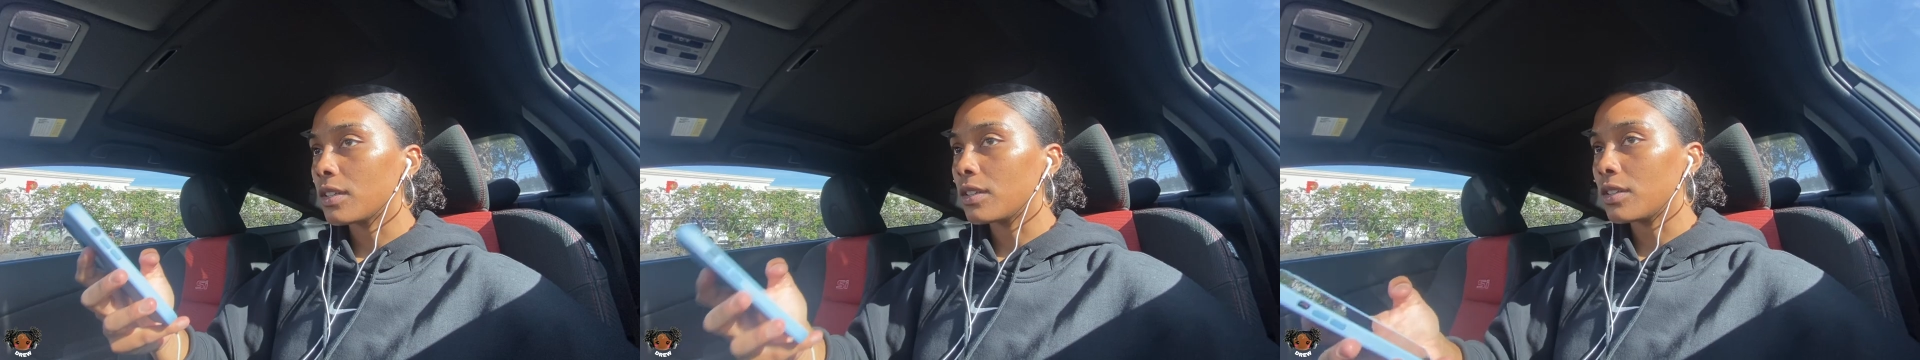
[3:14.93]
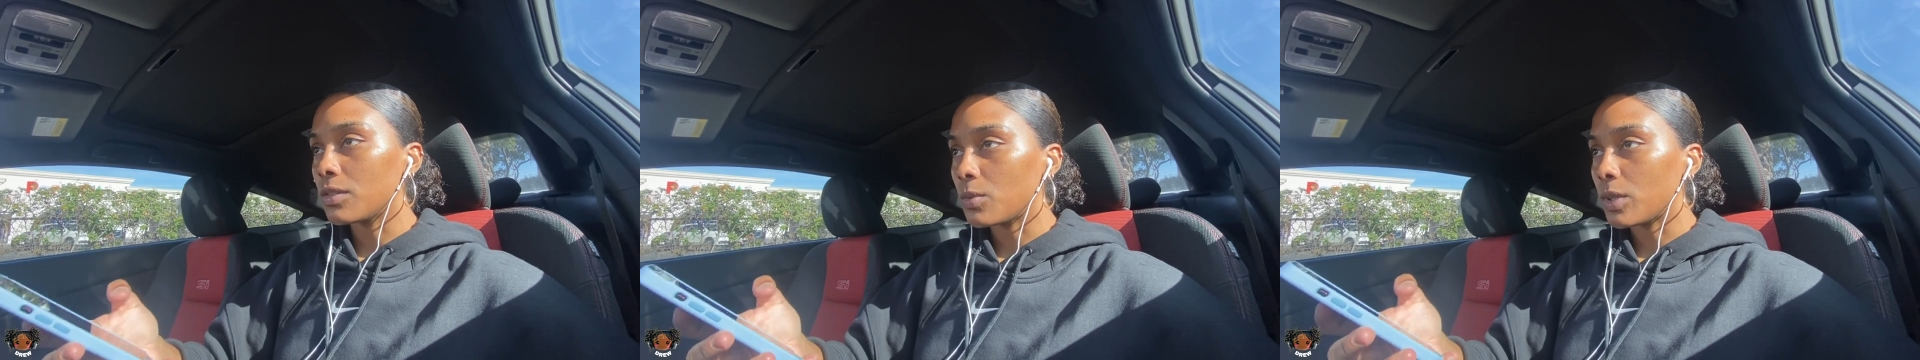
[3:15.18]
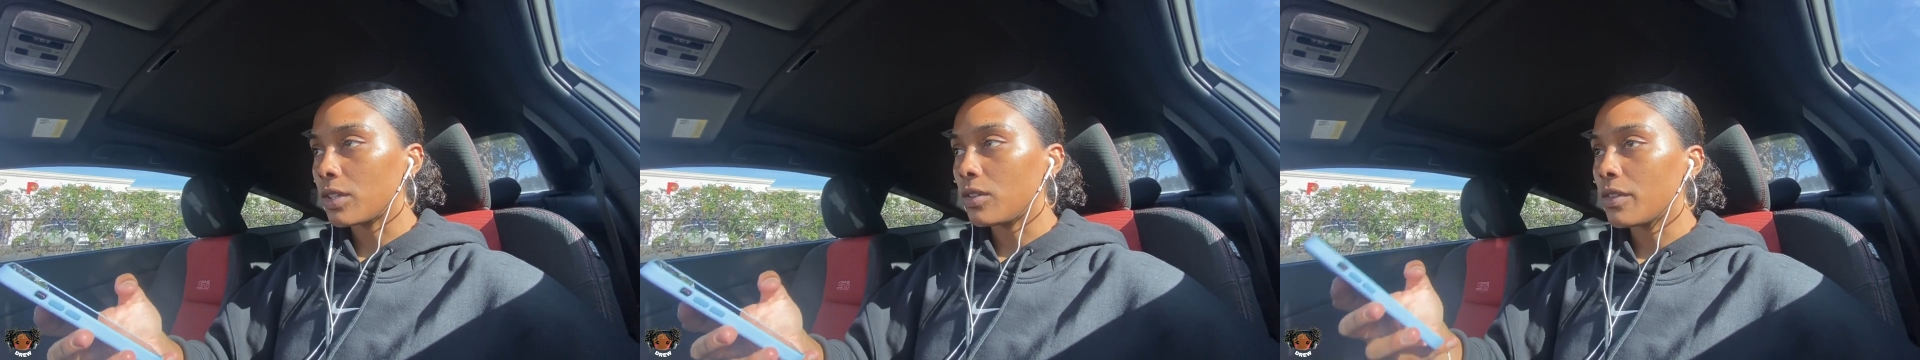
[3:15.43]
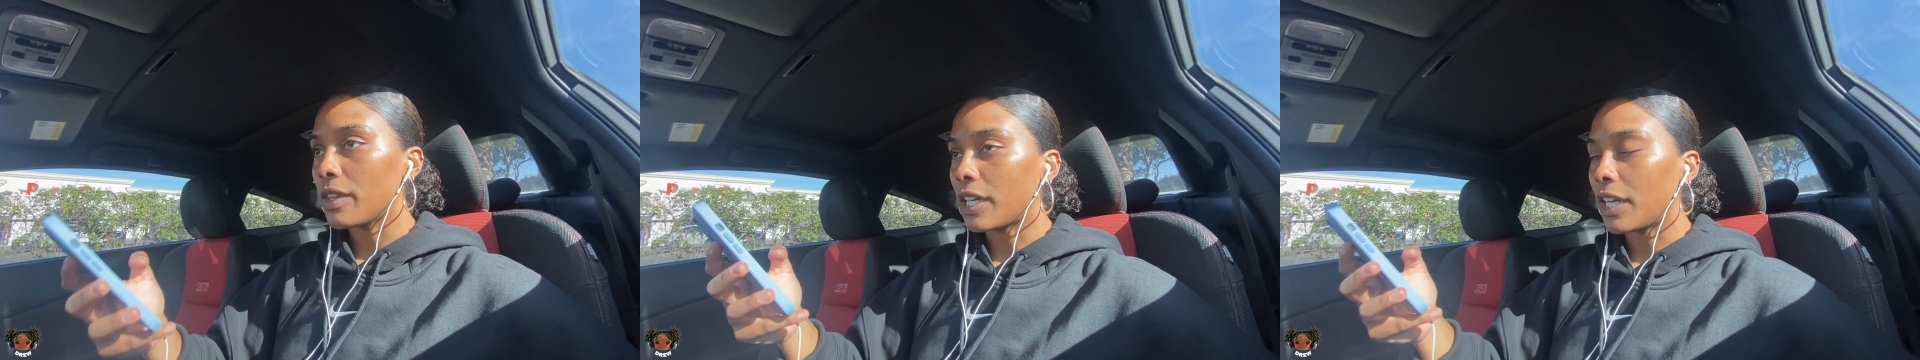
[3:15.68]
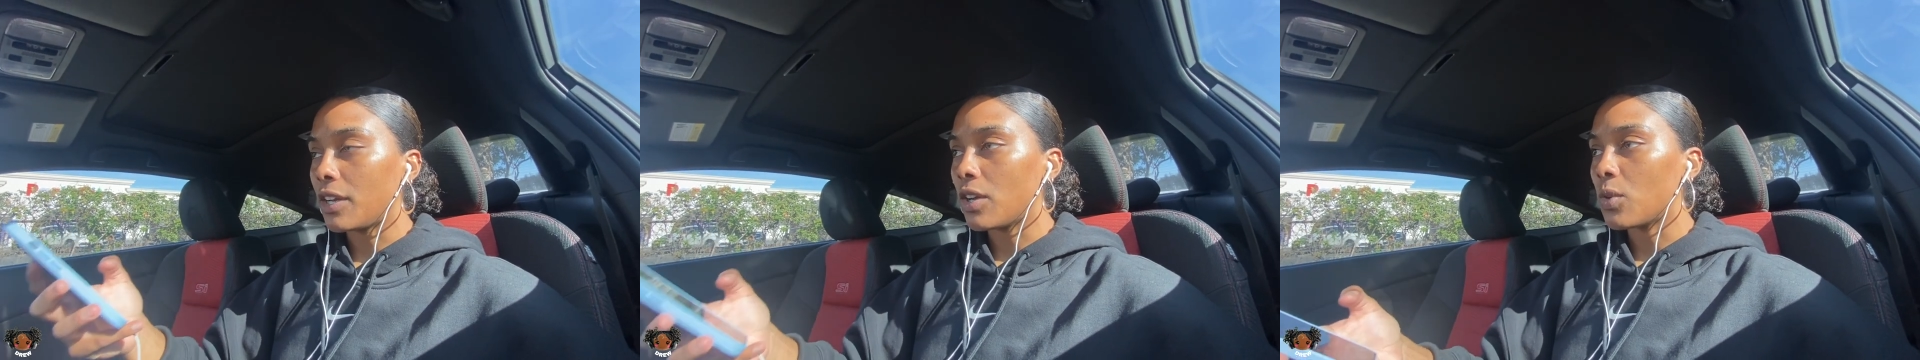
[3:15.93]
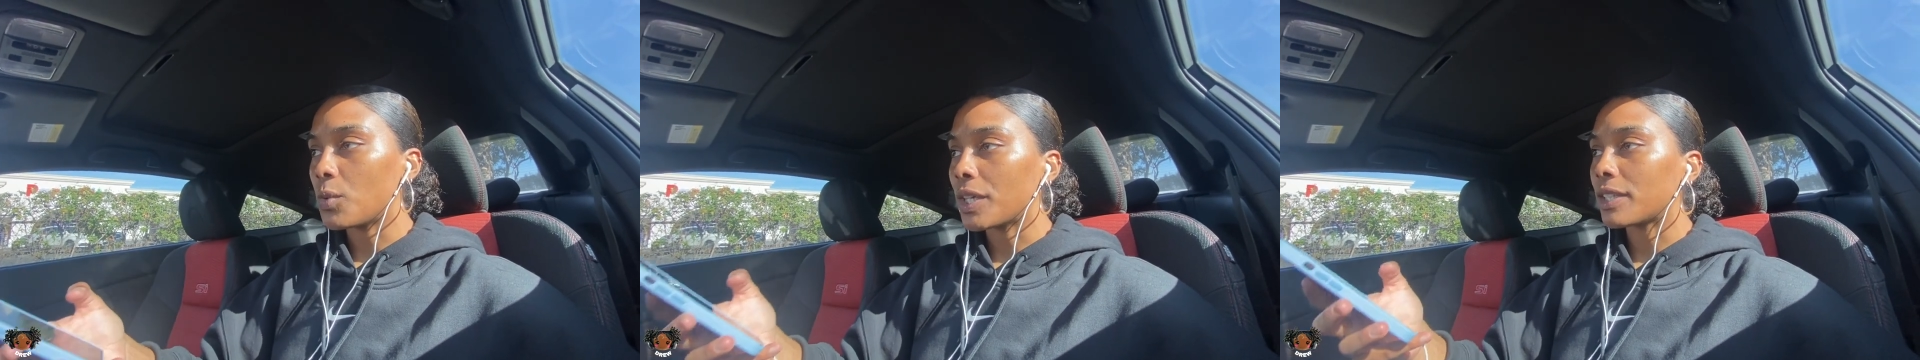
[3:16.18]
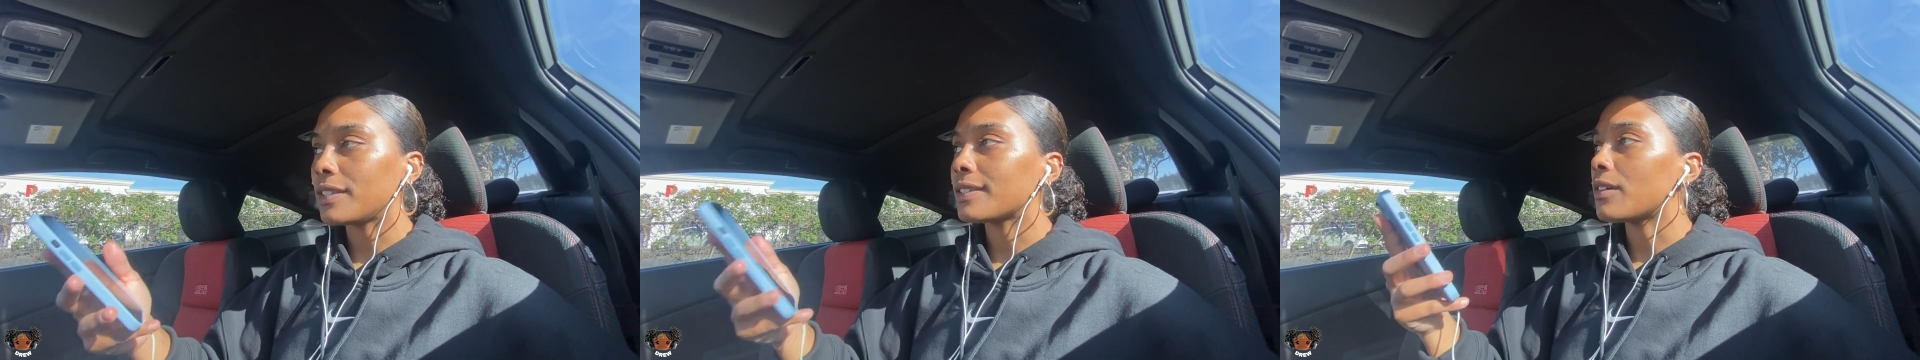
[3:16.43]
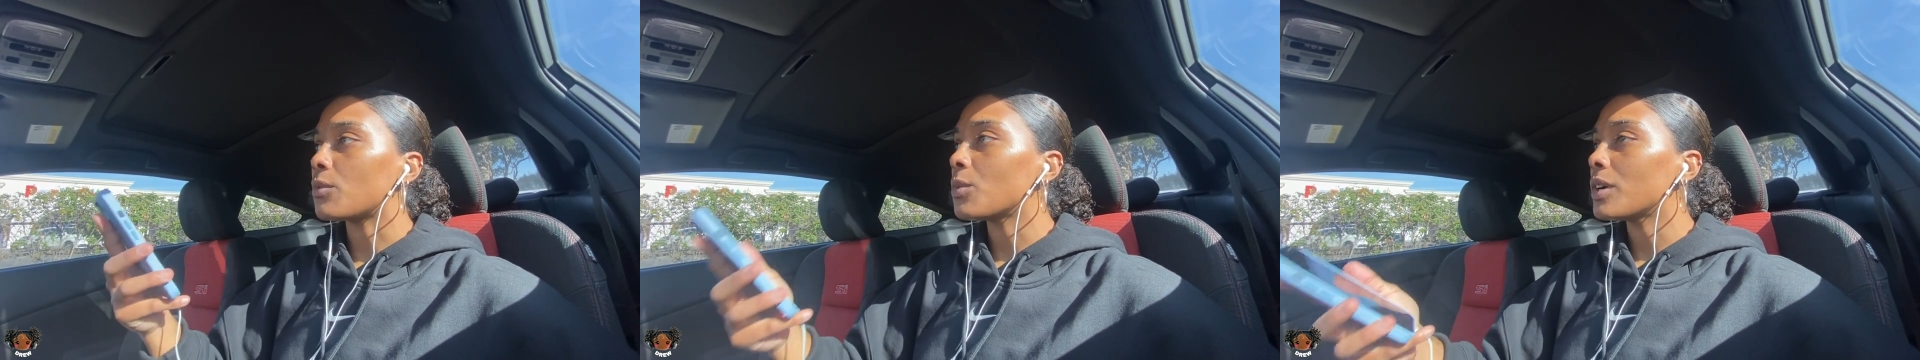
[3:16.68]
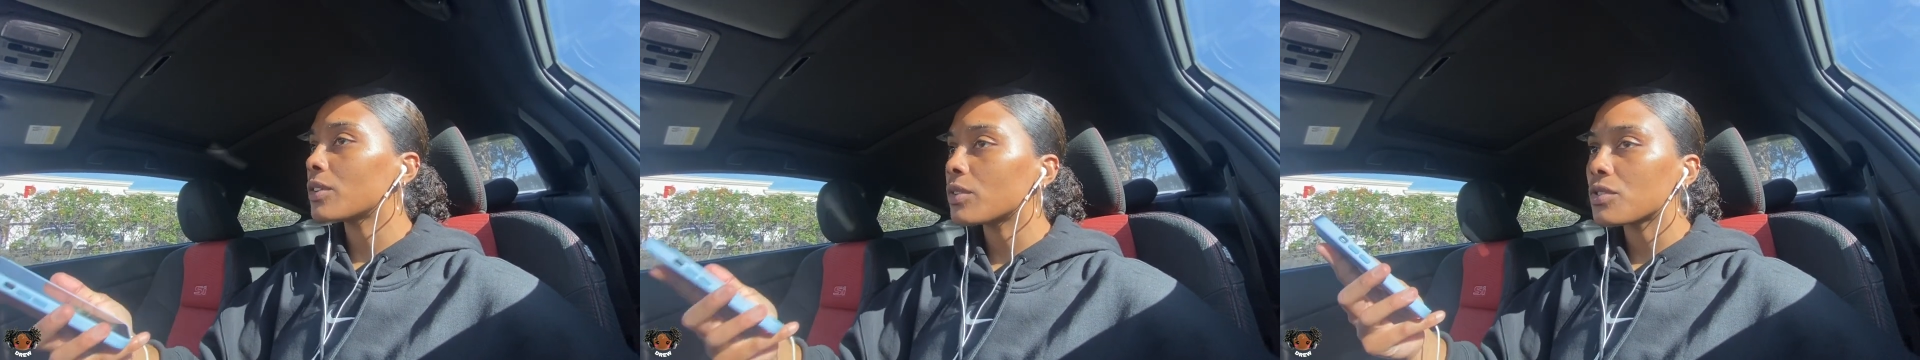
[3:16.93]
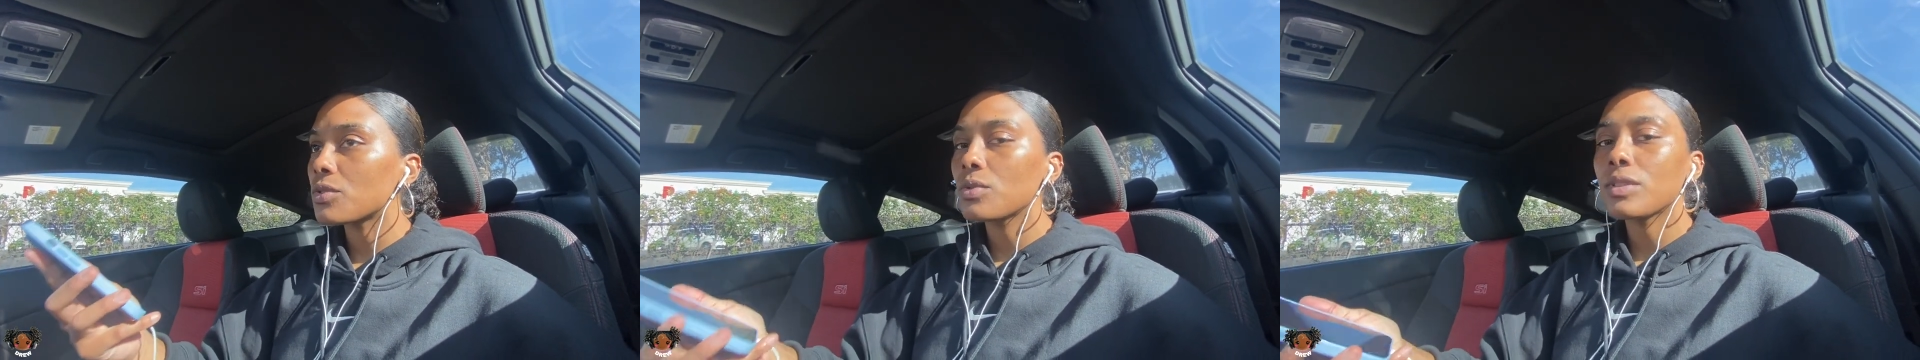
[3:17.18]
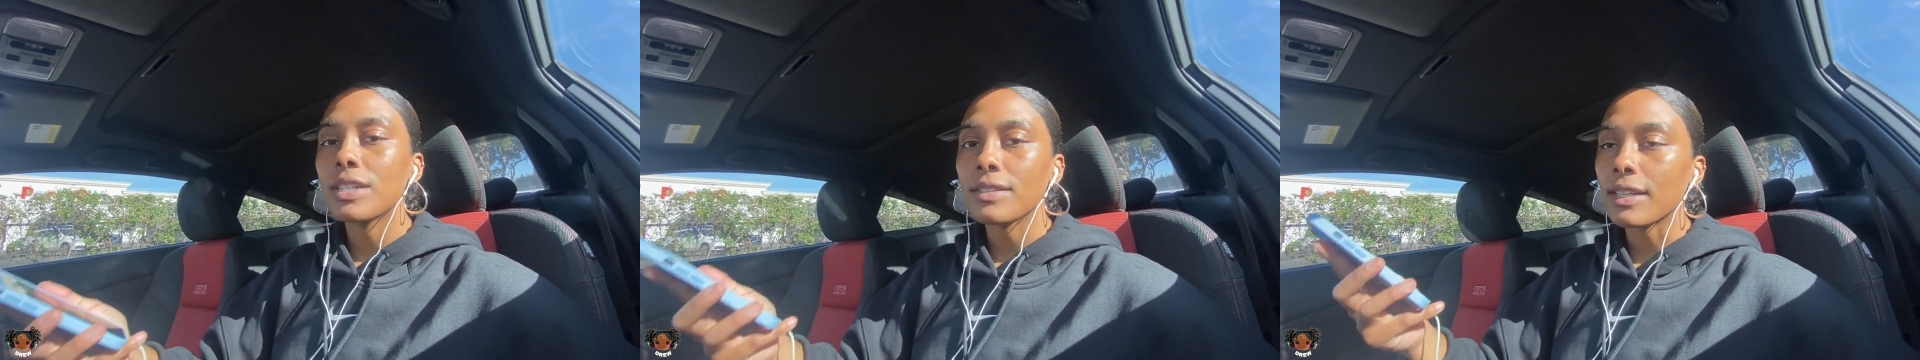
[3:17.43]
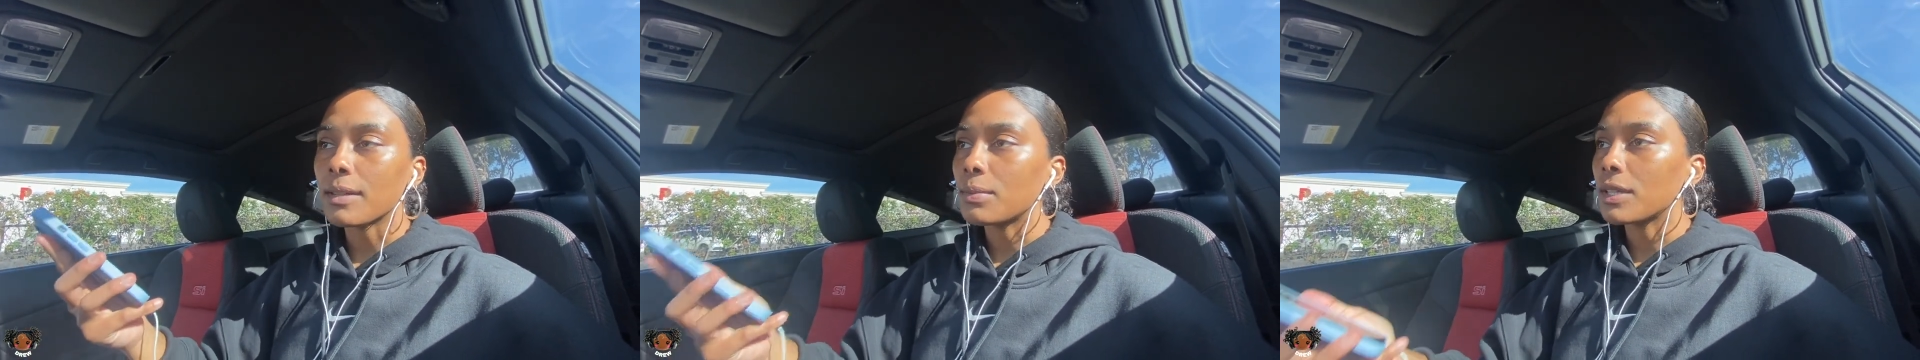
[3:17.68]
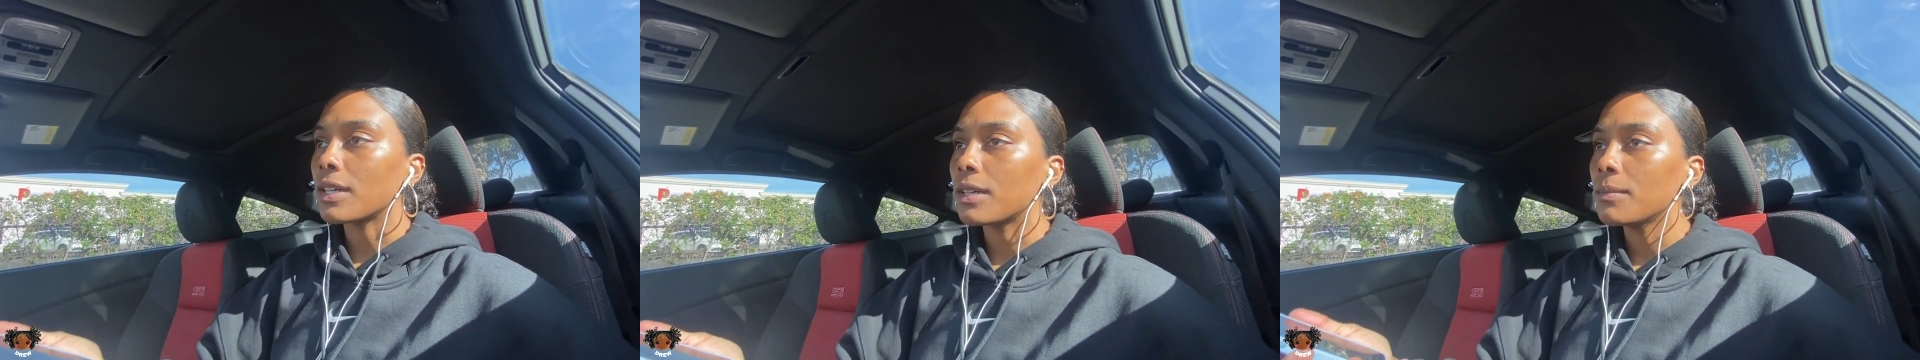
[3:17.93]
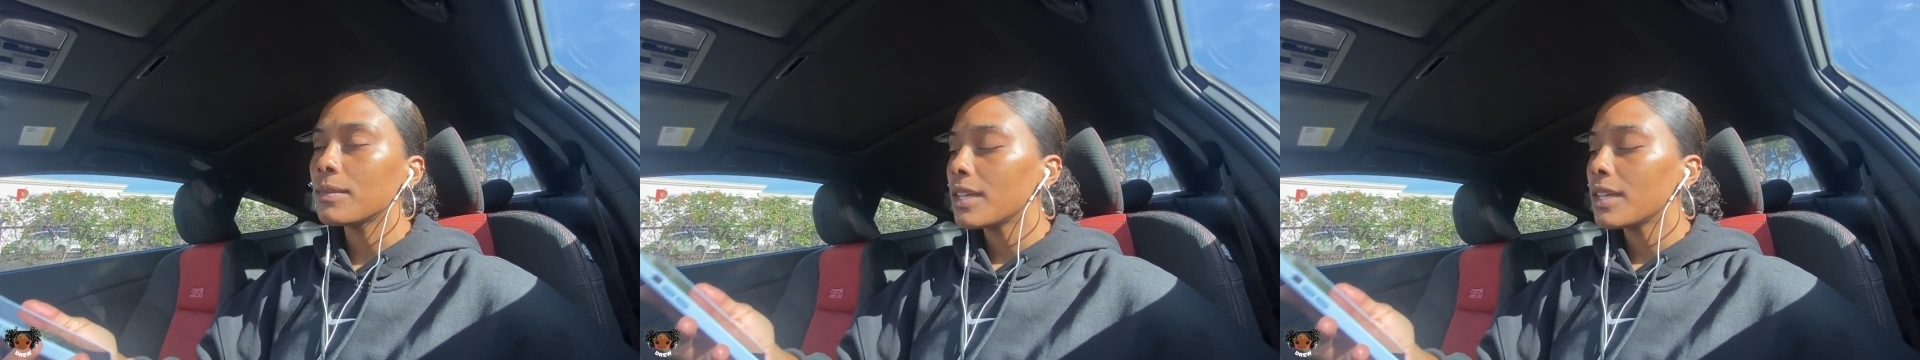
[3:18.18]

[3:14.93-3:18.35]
goodwill that i know will at least have one or two things i could pick up